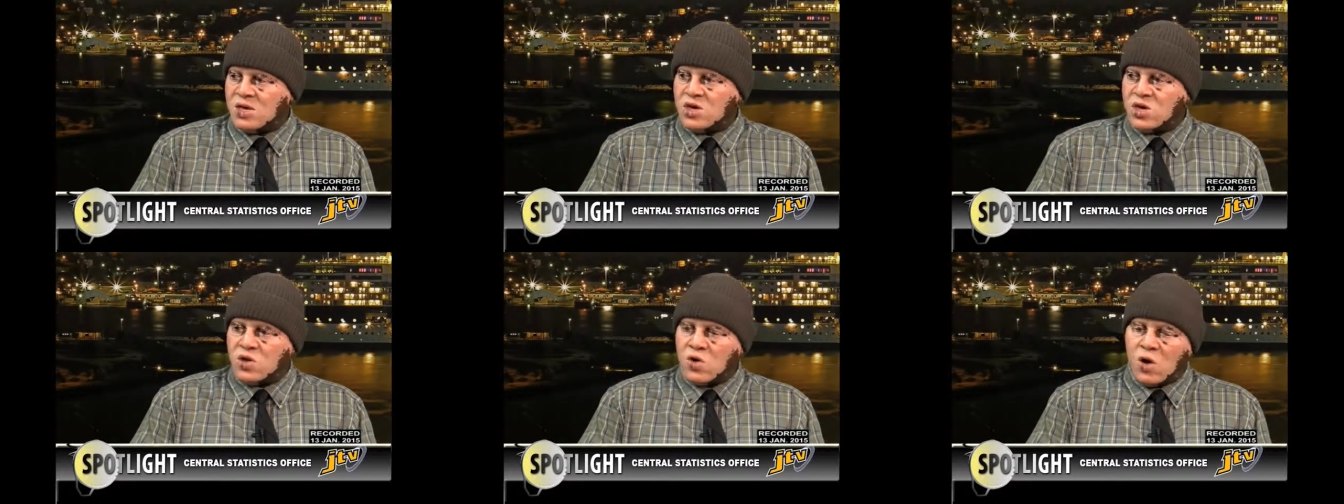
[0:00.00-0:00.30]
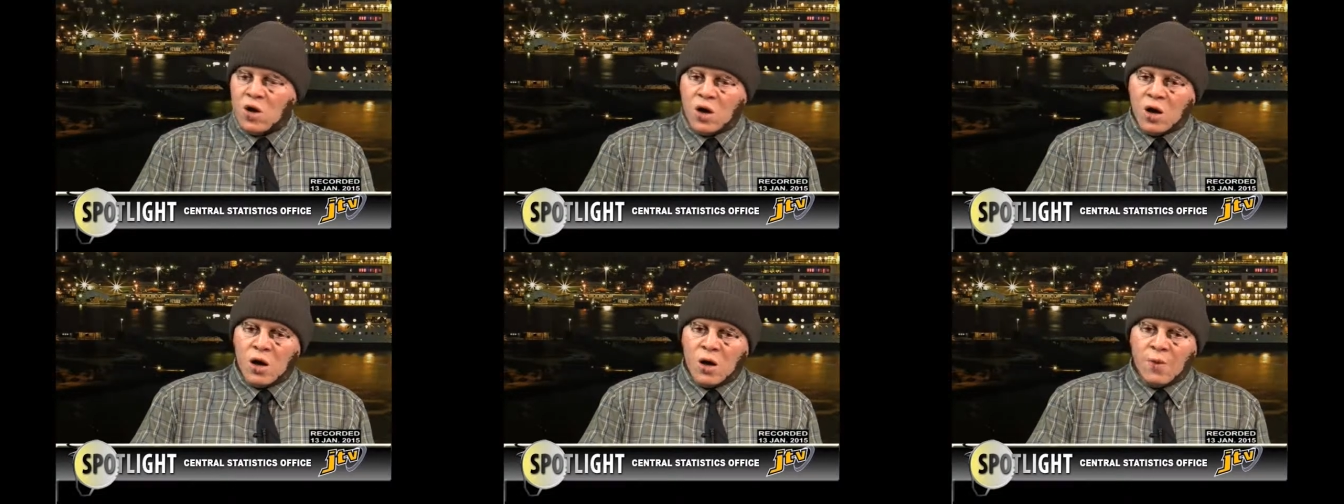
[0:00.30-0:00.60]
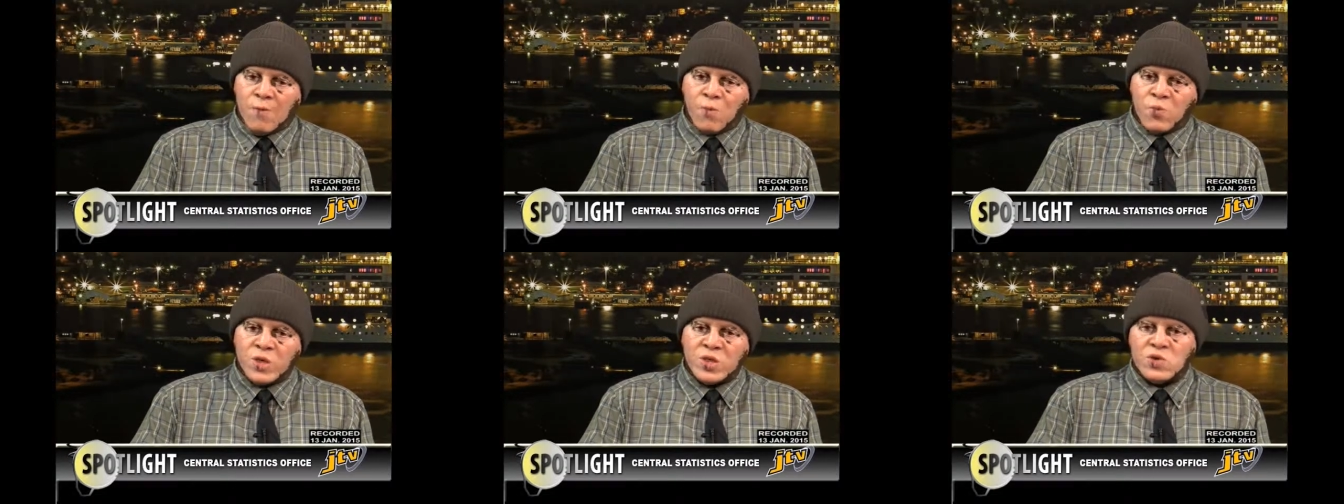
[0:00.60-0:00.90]
You know,
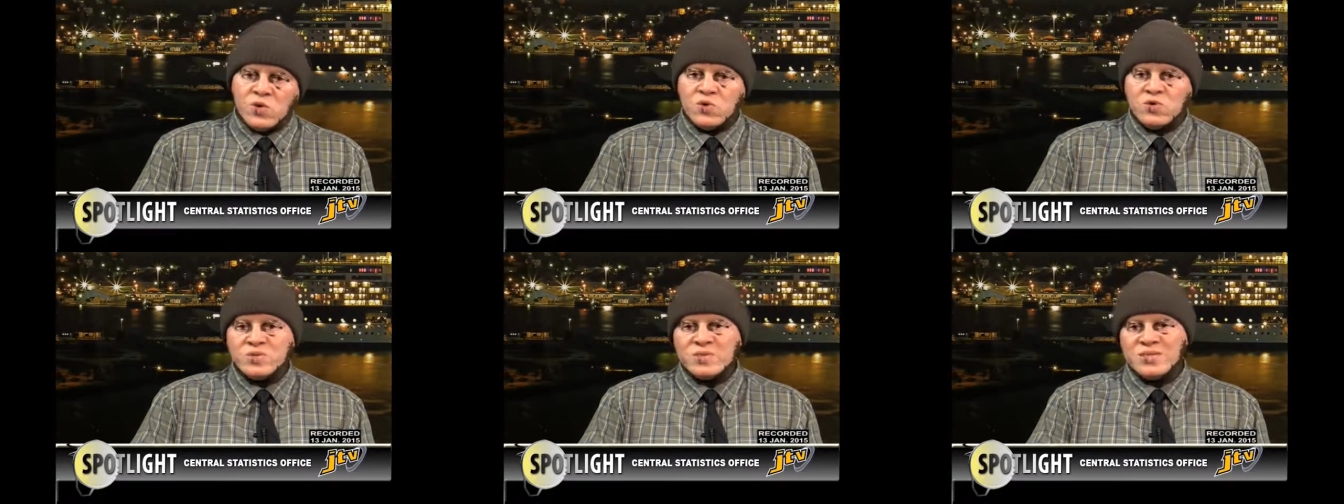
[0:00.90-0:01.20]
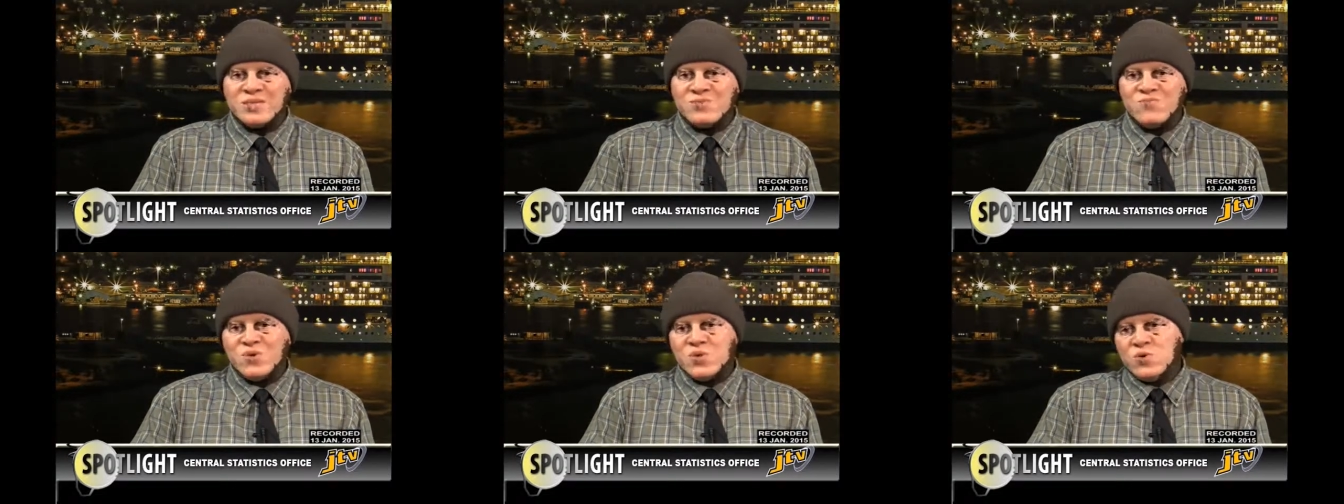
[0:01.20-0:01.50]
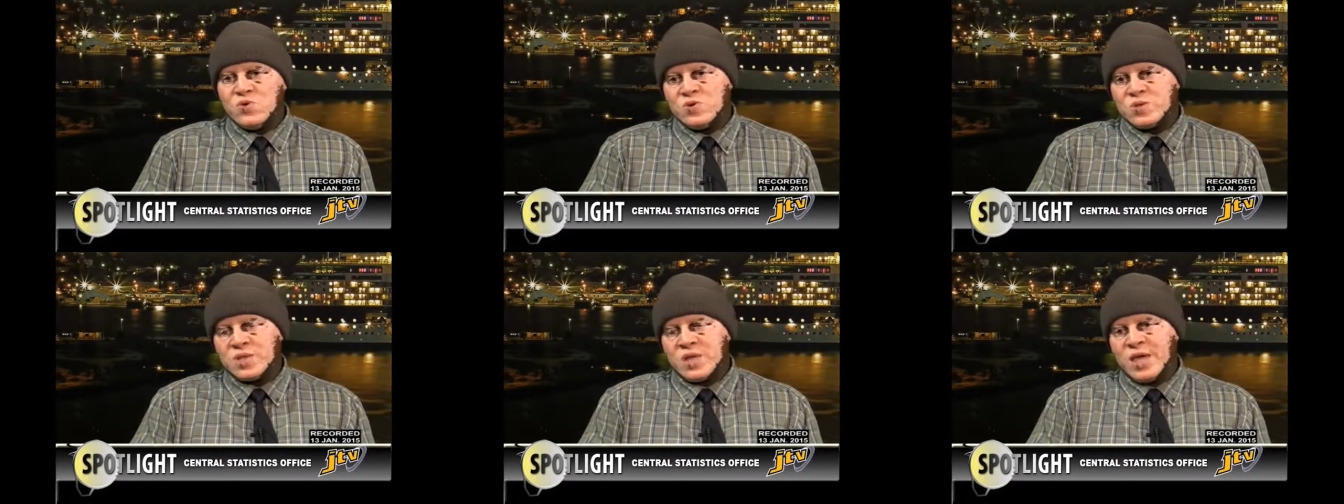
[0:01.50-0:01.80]
um, we don't we
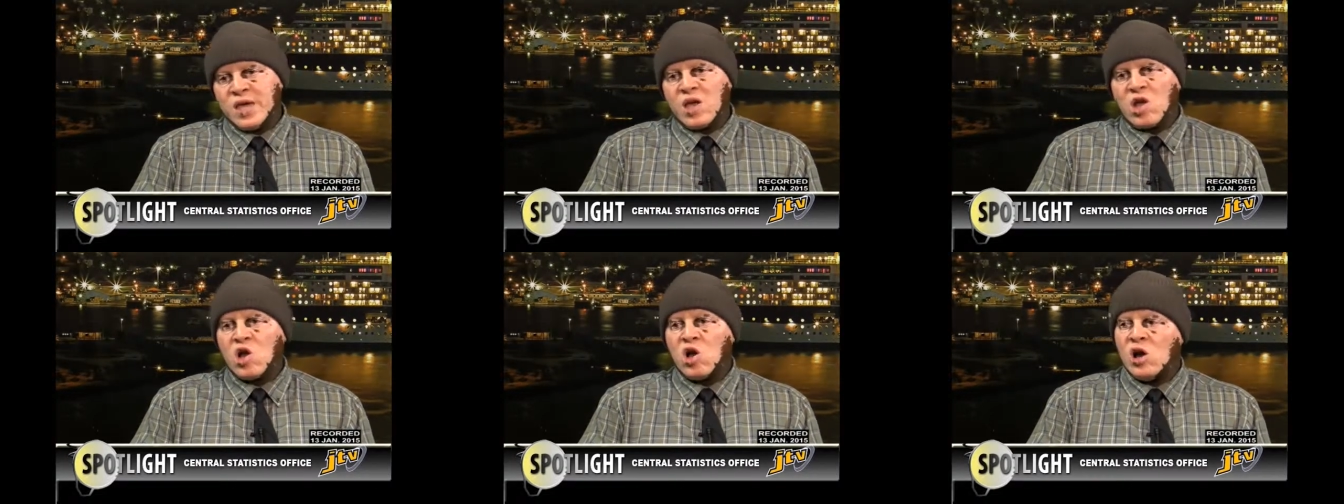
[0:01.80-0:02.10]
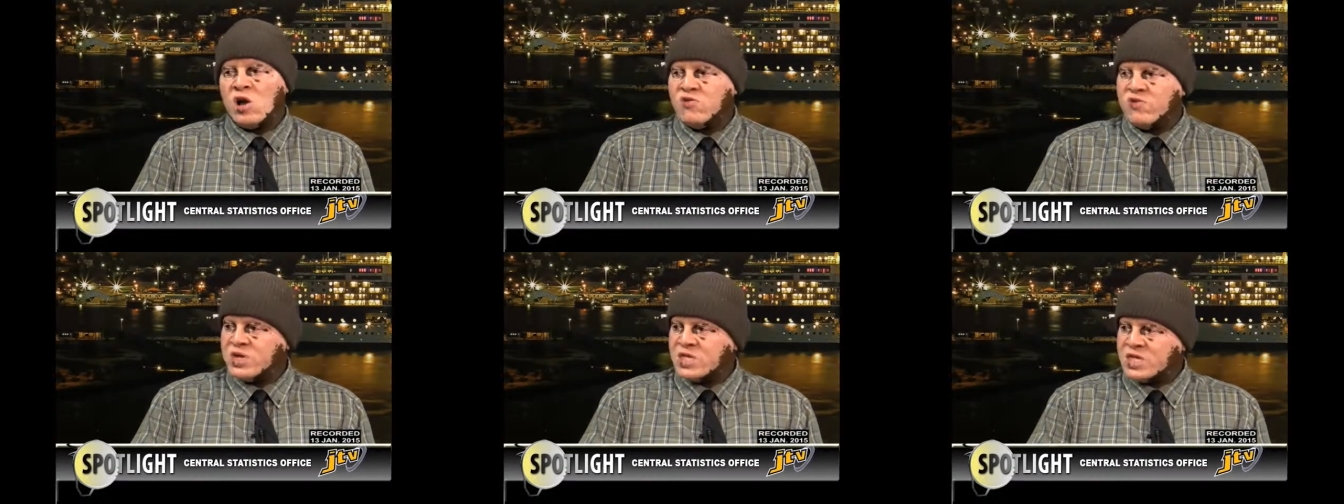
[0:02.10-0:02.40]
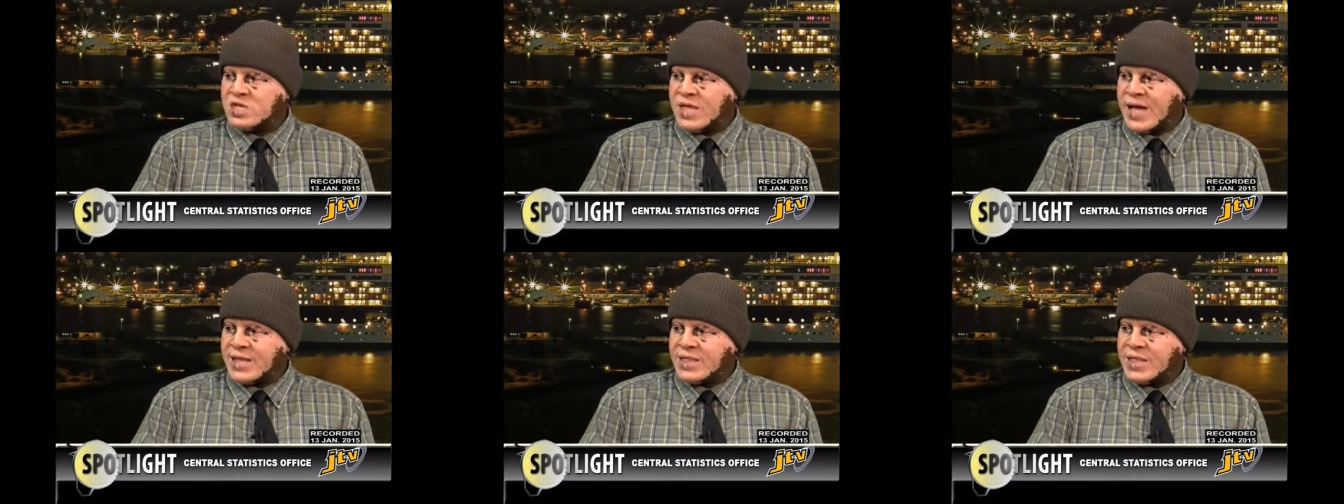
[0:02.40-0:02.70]
don't
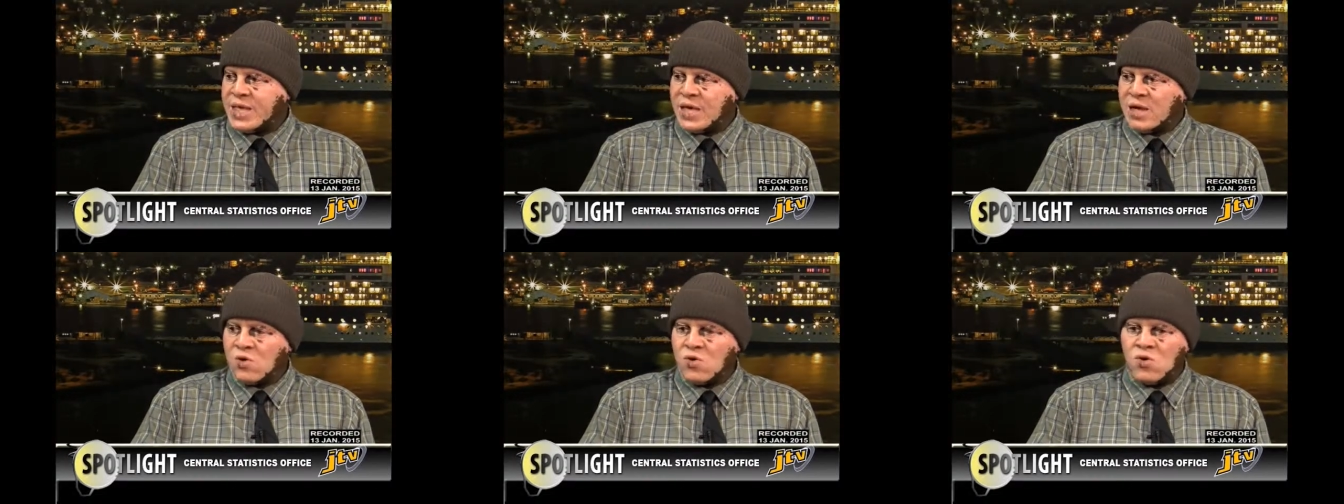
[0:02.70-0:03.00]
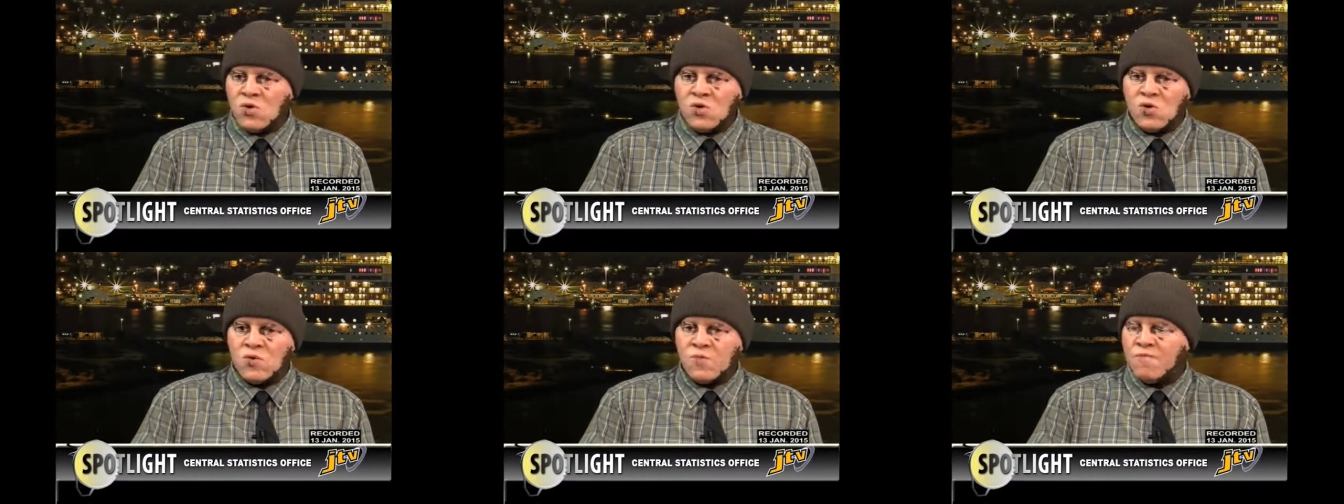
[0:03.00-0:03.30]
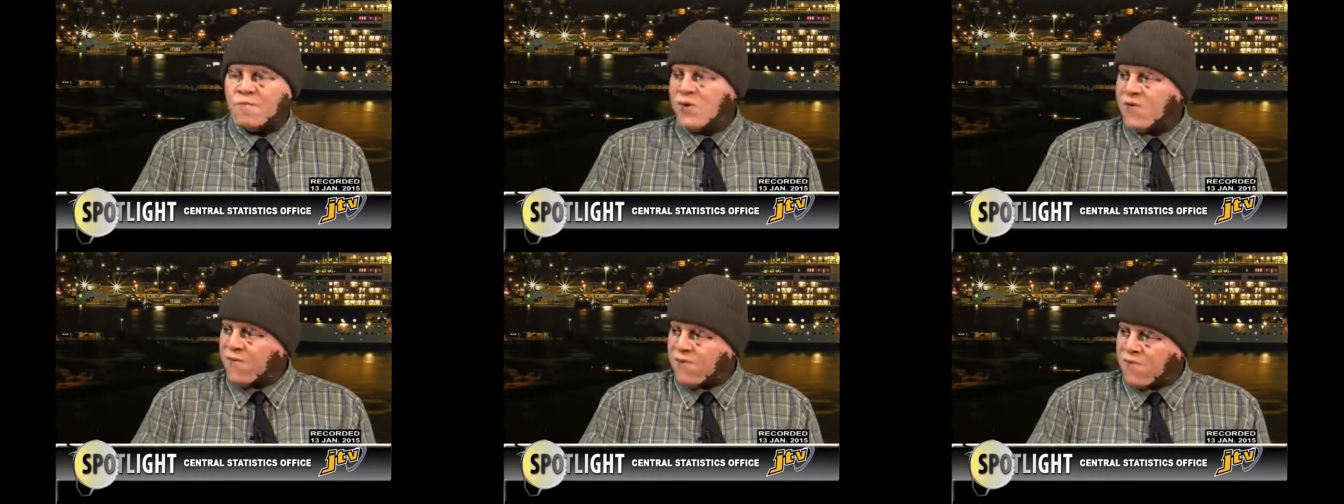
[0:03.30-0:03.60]
encourage that they go
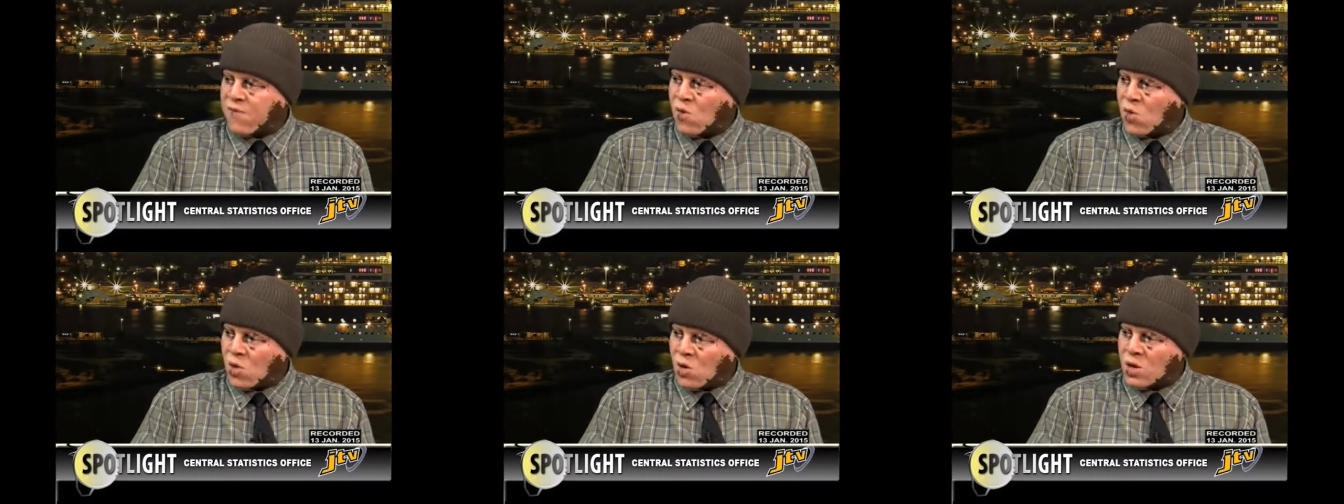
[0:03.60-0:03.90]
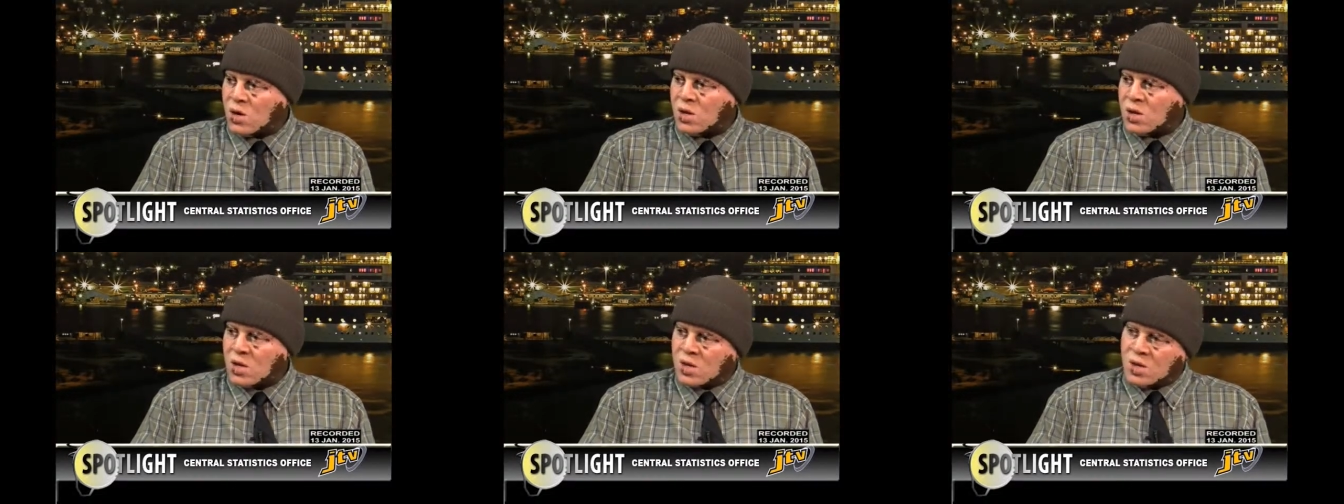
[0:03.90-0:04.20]
before